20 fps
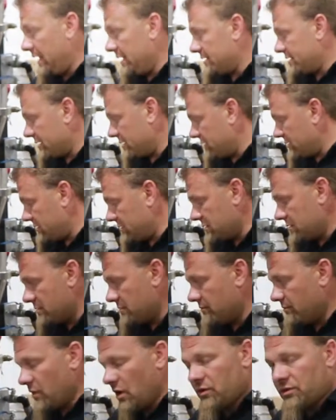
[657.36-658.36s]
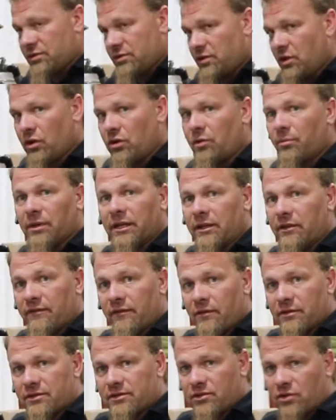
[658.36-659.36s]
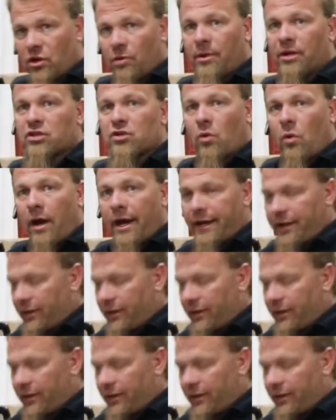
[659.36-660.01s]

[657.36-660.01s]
It is most notably so much